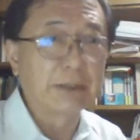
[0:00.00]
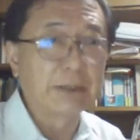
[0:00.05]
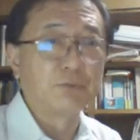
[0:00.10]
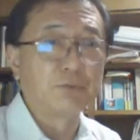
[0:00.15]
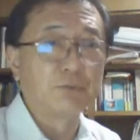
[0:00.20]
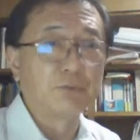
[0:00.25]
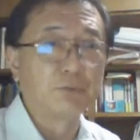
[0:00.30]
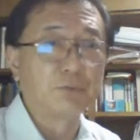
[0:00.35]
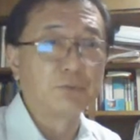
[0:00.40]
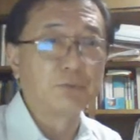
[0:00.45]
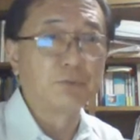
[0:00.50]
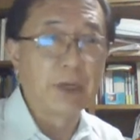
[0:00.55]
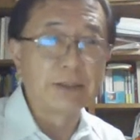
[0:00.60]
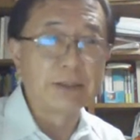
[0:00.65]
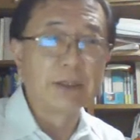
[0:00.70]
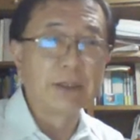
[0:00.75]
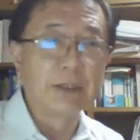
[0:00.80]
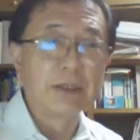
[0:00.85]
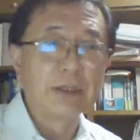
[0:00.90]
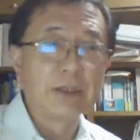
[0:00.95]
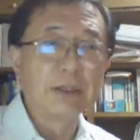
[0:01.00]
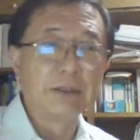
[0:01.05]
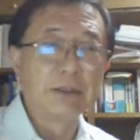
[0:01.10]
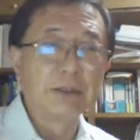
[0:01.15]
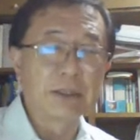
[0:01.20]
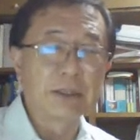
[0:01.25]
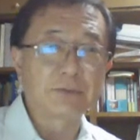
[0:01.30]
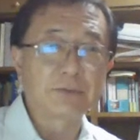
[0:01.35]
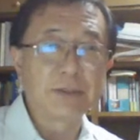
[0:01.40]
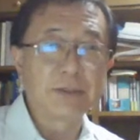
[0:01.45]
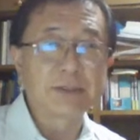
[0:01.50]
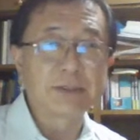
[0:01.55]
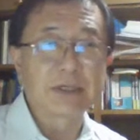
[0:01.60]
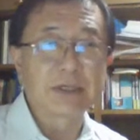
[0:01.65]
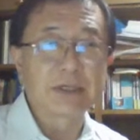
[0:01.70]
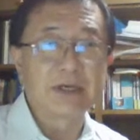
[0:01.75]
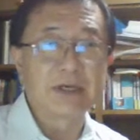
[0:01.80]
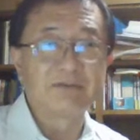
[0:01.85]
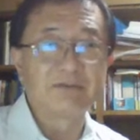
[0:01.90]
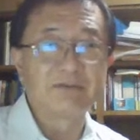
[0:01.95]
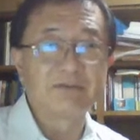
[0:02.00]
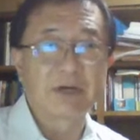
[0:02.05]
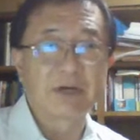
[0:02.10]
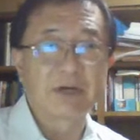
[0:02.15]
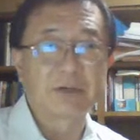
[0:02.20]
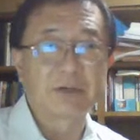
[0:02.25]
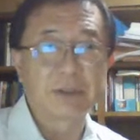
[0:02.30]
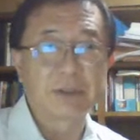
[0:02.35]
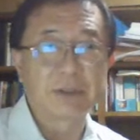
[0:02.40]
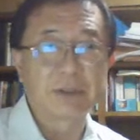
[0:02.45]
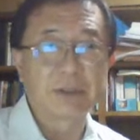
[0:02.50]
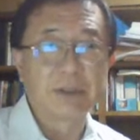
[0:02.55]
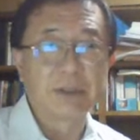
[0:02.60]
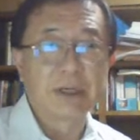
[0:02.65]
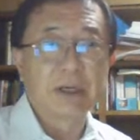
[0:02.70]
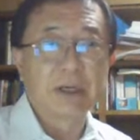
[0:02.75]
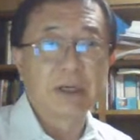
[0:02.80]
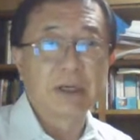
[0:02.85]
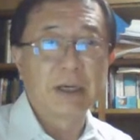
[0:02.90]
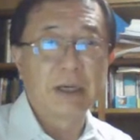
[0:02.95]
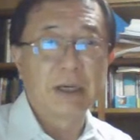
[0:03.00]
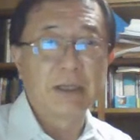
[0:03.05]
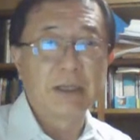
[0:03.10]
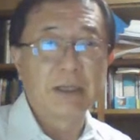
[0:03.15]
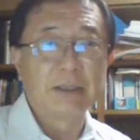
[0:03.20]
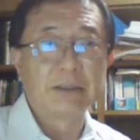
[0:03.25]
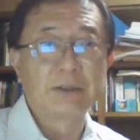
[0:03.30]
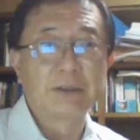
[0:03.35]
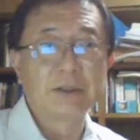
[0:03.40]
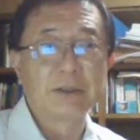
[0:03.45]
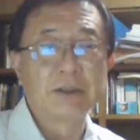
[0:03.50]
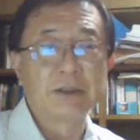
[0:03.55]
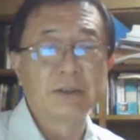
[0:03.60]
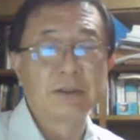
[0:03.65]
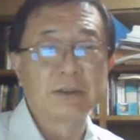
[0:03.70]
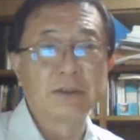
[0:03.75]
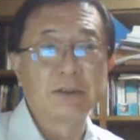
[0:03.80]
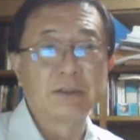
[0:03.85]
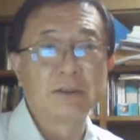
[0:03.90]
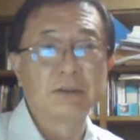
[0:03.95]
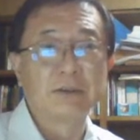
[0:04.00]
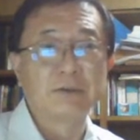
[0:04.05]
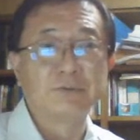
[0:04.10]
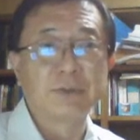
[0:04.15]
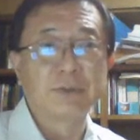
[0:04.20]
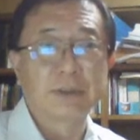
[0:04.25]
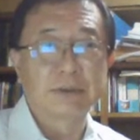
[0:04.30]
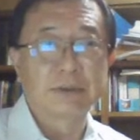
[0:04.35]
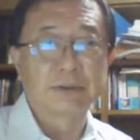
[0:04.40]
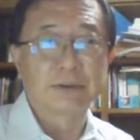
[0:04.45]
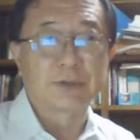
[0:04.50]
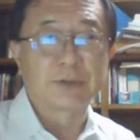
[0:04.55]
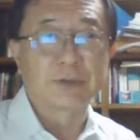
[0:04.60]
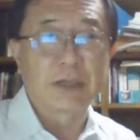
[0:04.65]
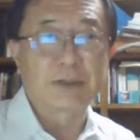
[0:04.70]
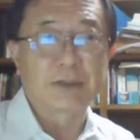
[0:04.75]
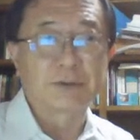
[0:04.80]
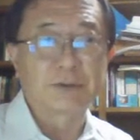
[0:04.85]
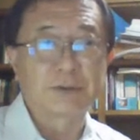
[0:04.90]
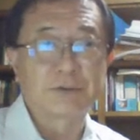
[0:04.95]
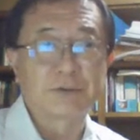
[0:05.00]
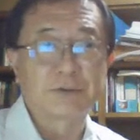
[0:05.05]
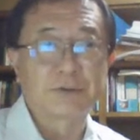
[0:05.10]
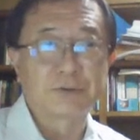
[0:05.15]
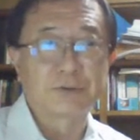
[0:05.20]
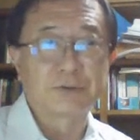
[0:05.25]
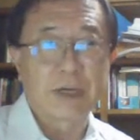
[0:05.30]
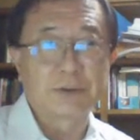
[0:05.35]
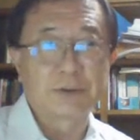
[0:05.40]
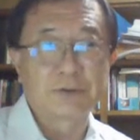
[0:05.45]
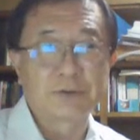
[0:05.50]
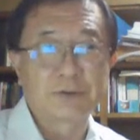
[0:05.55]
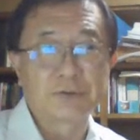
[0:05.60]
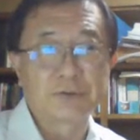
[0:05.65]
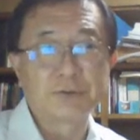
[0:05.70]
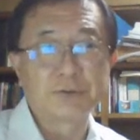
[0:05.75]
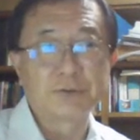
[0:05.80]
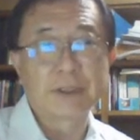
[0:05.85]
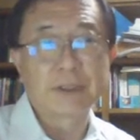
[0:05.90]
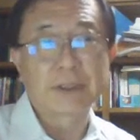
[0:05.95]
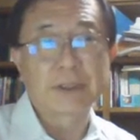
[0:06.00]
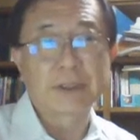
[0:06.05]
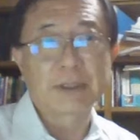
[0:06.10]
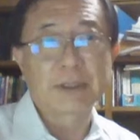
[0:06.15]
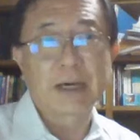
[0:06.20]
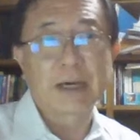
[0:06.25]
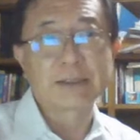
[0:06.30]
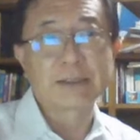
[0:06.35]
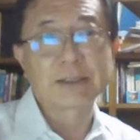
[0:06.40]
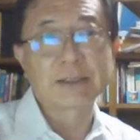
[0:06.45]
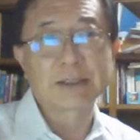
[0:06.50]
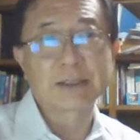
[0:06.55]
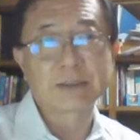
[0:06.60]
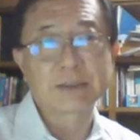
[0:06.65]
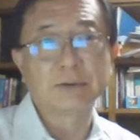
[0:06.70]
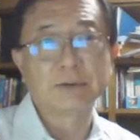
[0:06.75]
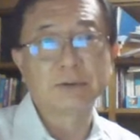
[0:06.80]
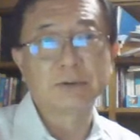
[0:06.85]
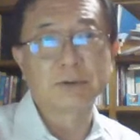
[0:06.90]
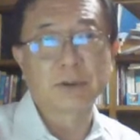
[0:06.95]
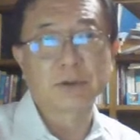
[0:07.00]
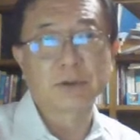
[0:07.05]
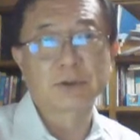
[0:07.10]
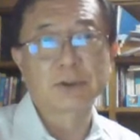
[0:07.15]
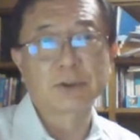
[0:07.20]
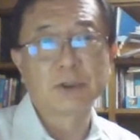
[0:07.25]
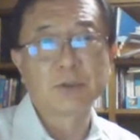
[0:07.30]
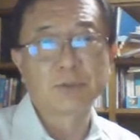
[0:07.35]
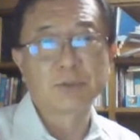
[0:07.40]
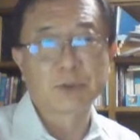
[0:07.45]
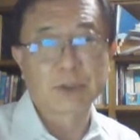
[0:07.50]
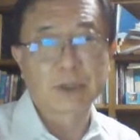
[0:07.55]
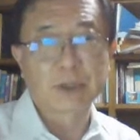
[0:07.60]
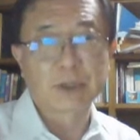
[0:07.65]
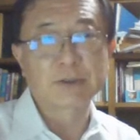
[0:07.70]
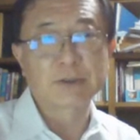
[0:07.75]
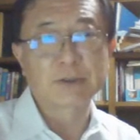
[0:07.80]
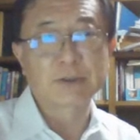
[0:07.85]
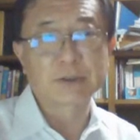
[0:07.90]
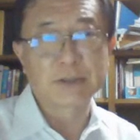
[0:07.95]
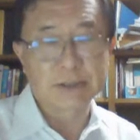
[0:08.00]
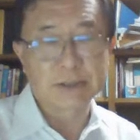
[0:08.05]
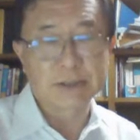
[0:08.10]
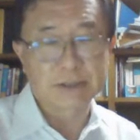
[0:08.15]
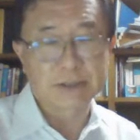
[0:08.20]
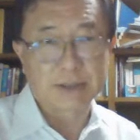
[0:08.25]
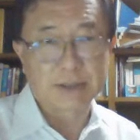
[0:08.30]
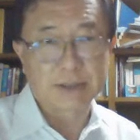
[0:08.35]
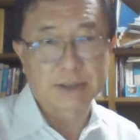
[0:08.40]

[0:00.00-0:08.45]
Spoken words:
waste, decrease inventory, and will try to realize small lot production system.